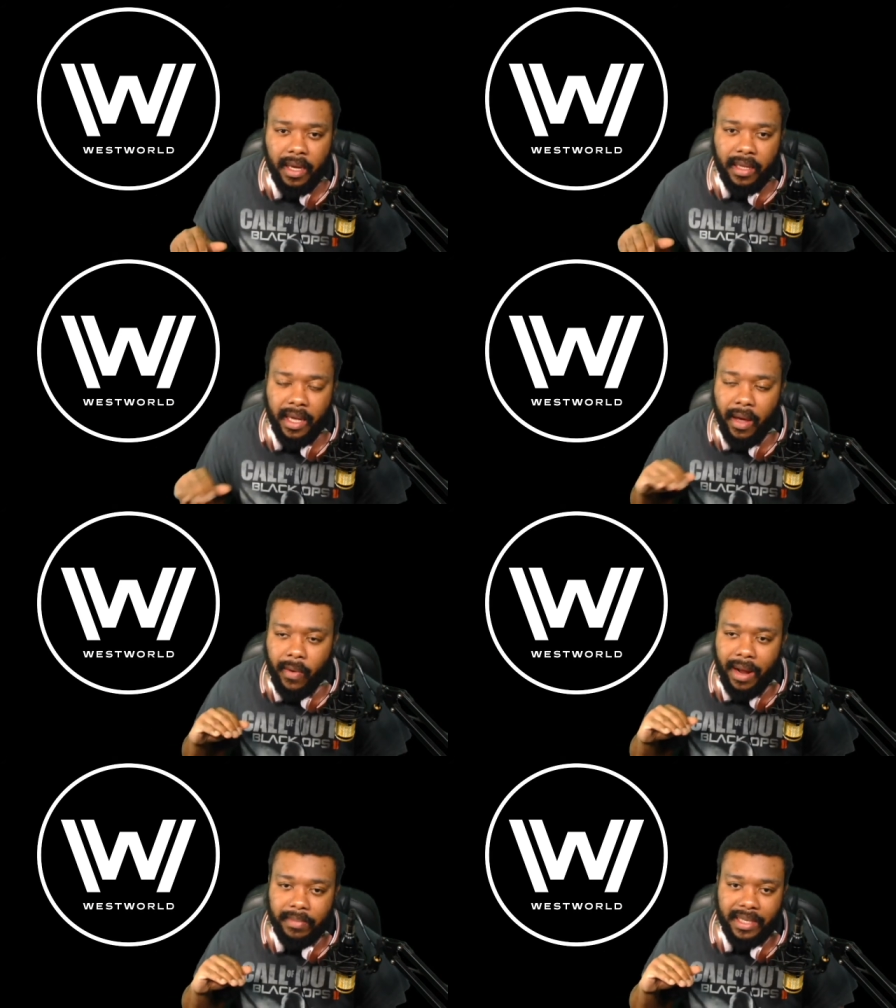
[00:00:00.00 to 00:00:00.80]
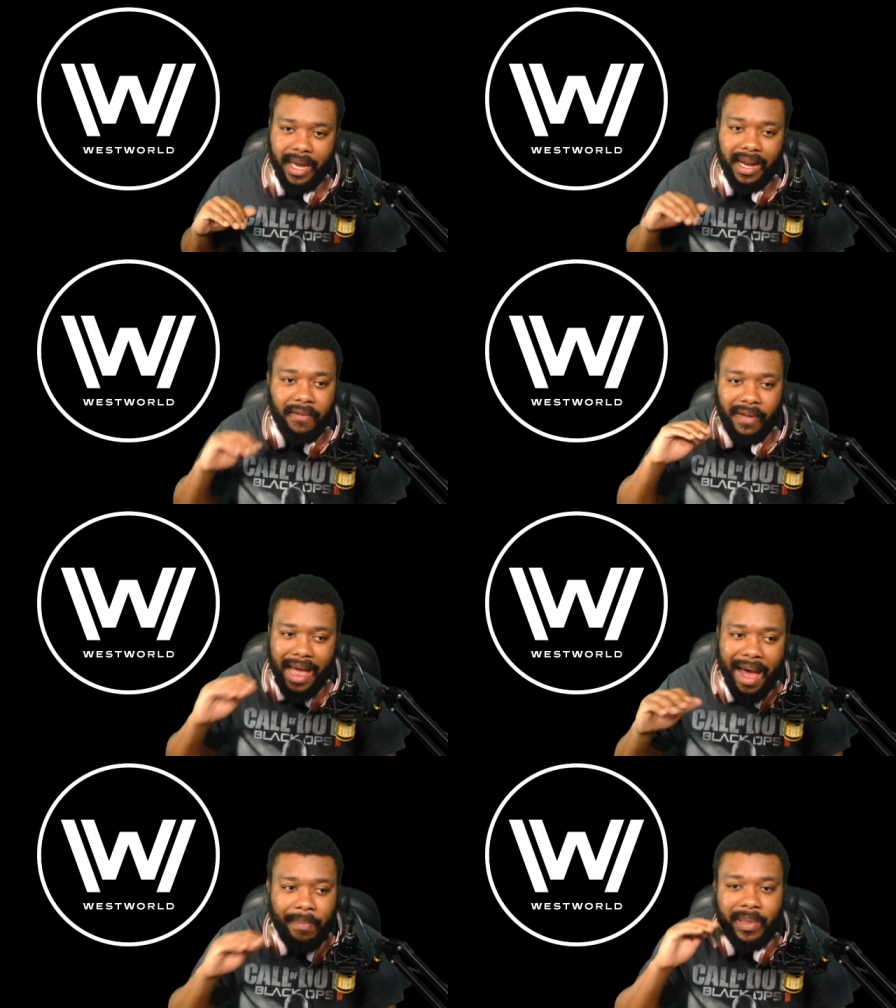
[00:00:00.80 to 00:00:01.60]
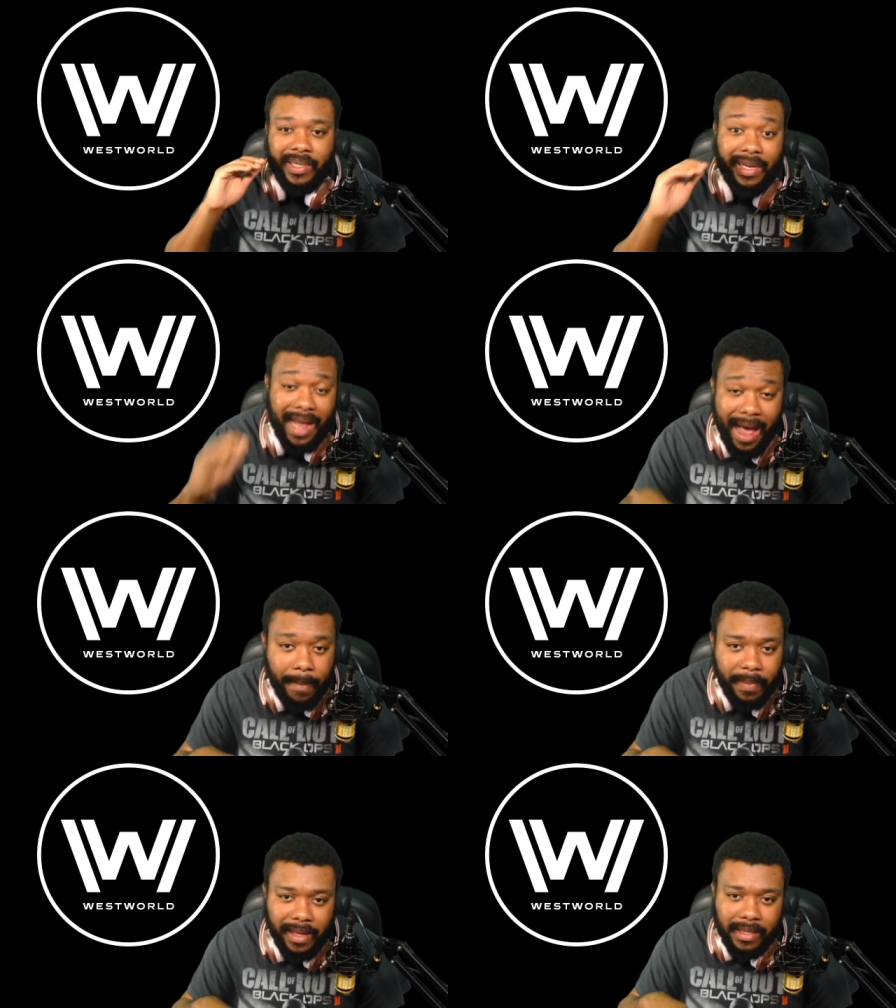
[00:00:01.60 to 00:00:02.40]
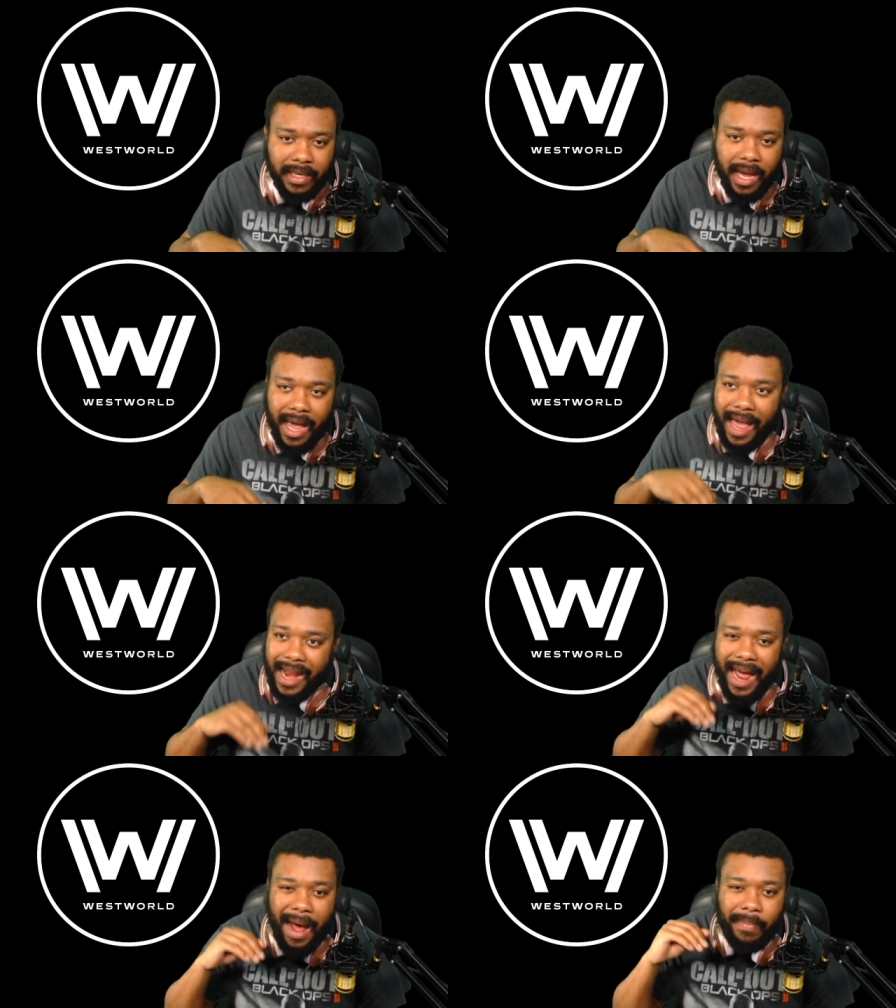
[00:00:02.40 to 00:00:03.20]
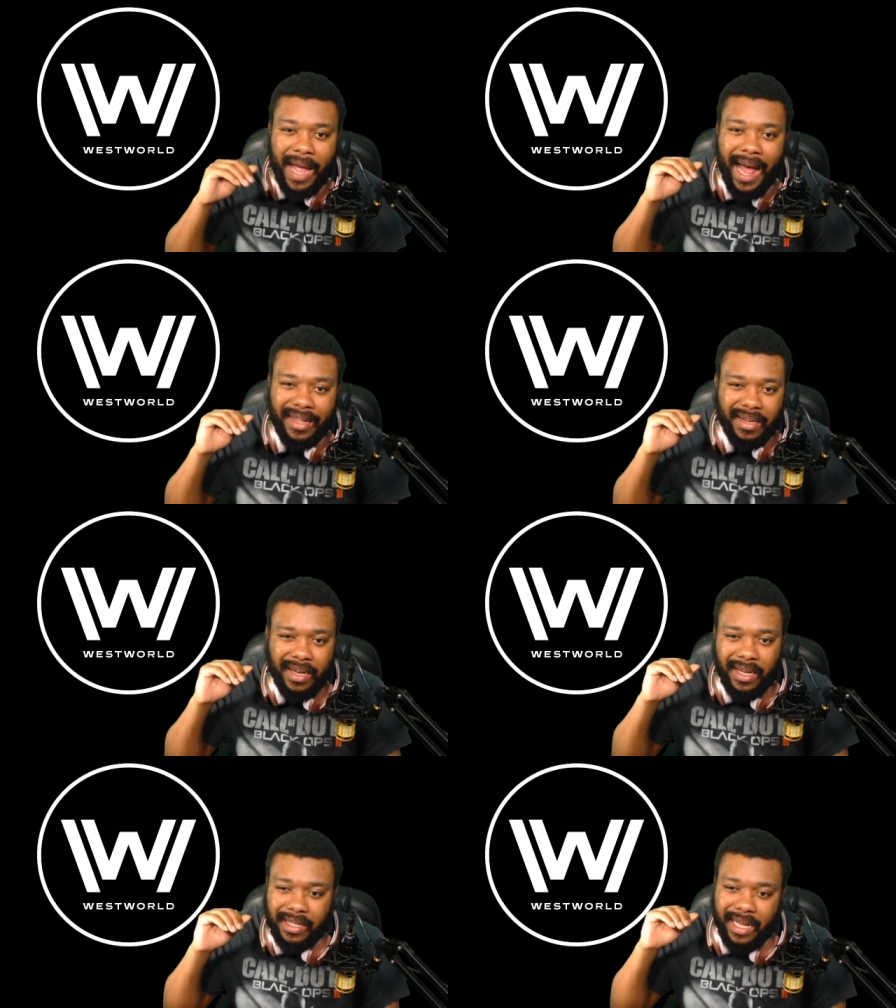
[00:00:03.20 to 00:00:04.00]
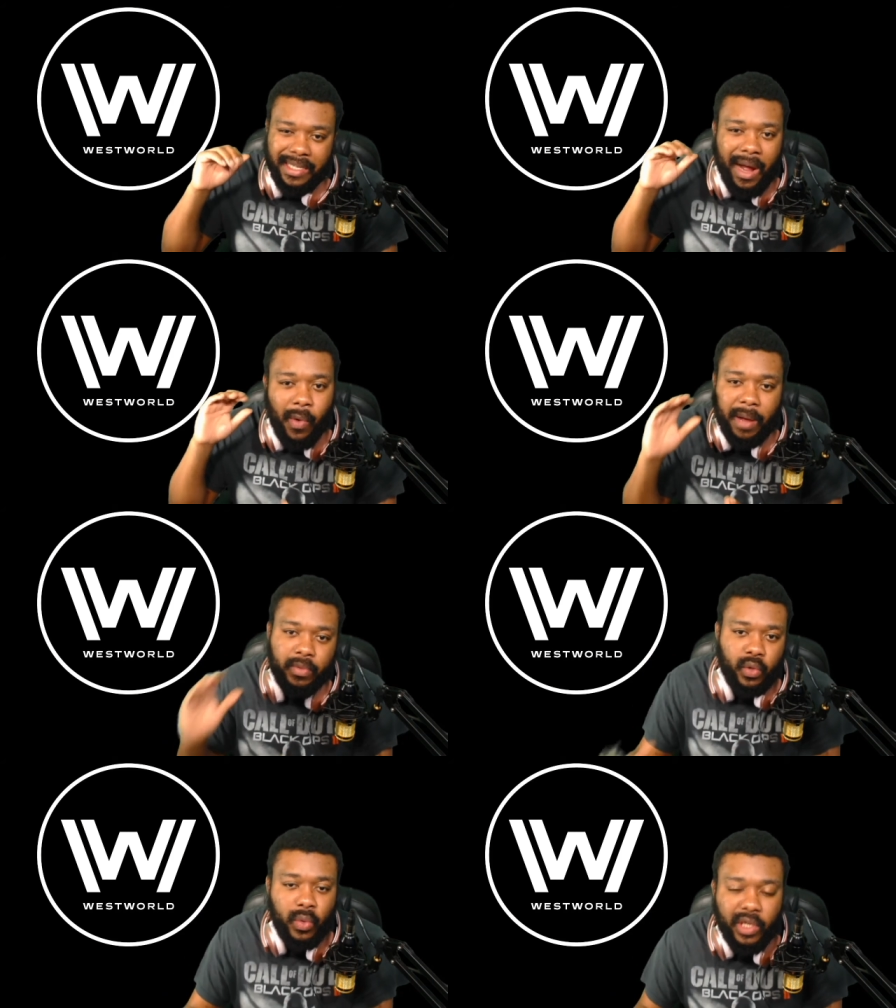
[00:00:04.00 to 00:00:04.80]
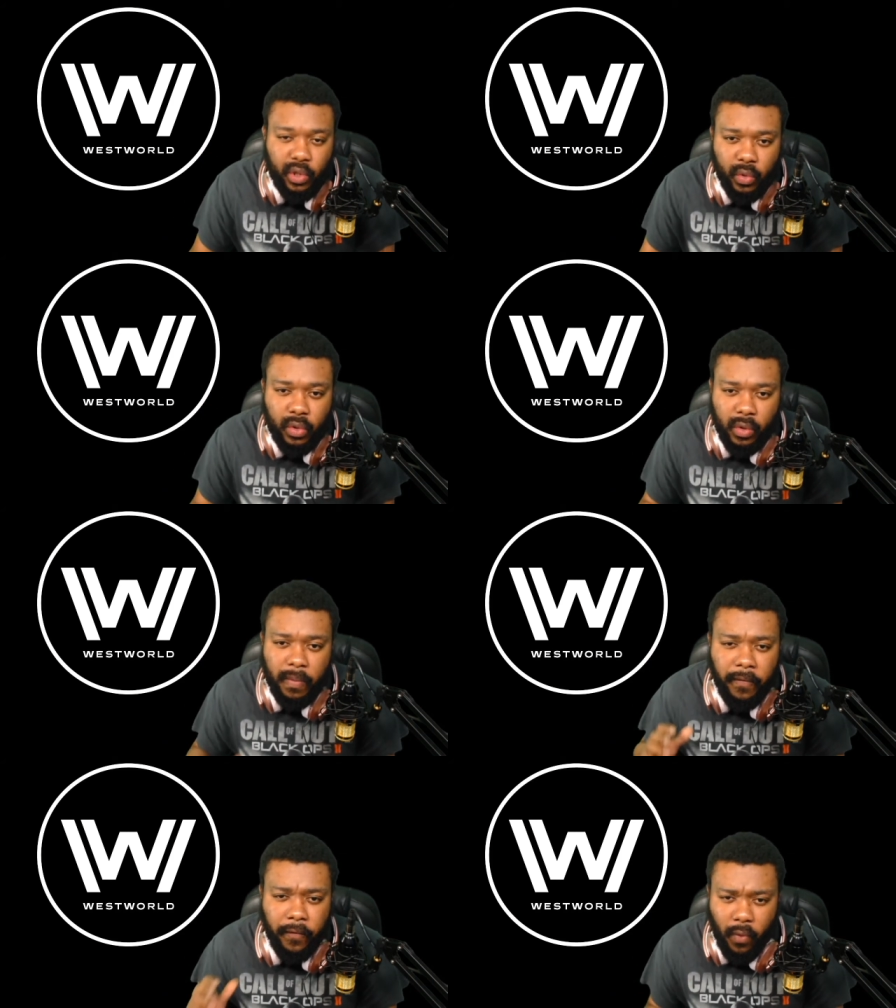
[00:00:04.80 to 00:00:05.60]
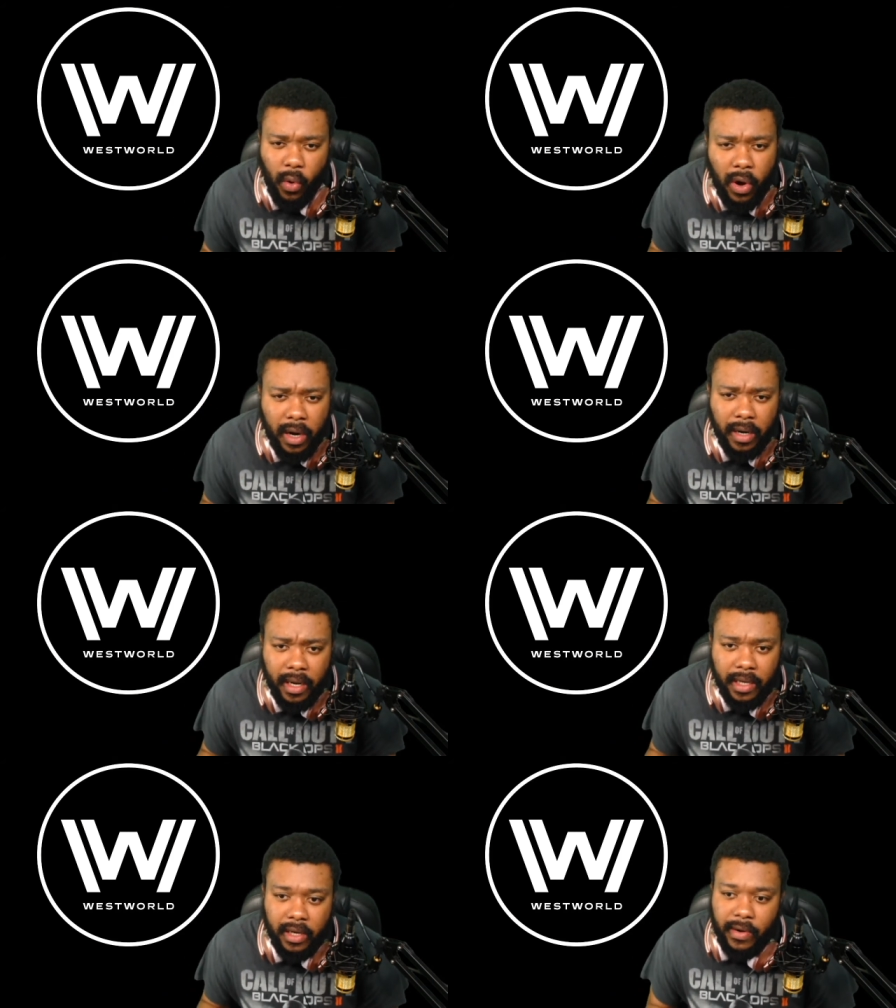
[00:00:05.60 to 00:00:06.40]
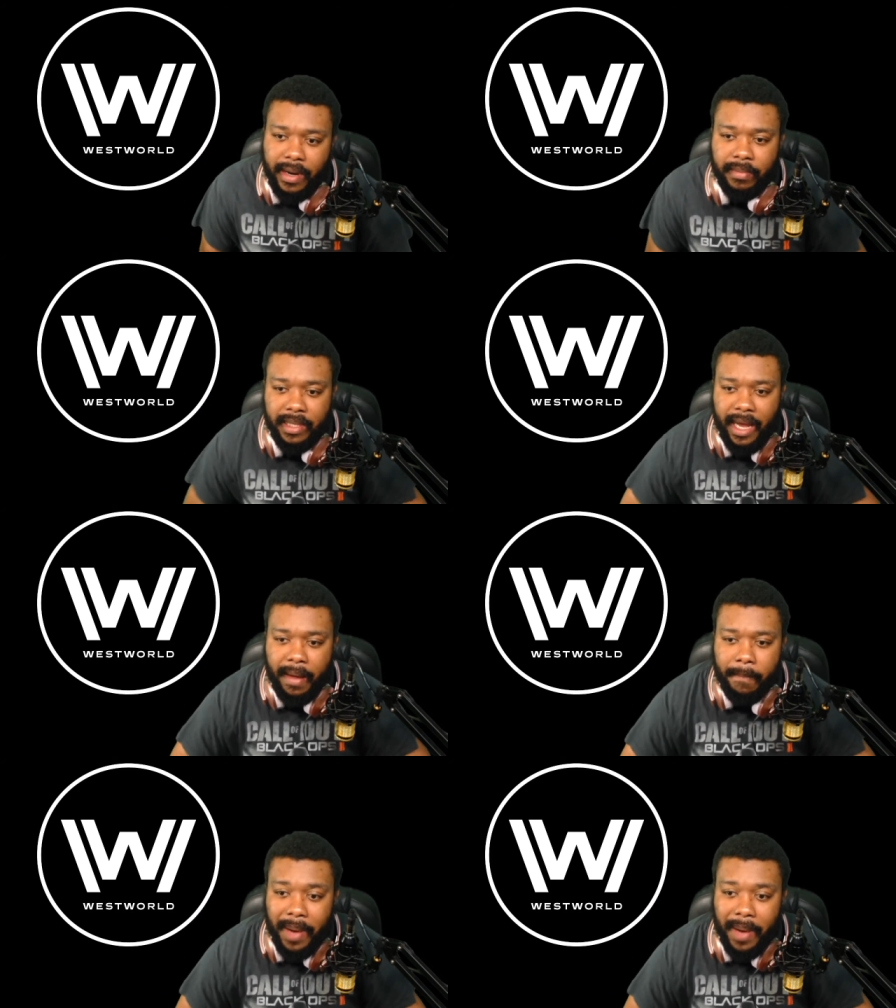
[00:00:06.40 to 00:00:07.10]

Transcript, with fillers: You get what I'm saying? If it happens, it happens, and I'm not, that's not what I'm doing YouTube for, you know what I'm saying?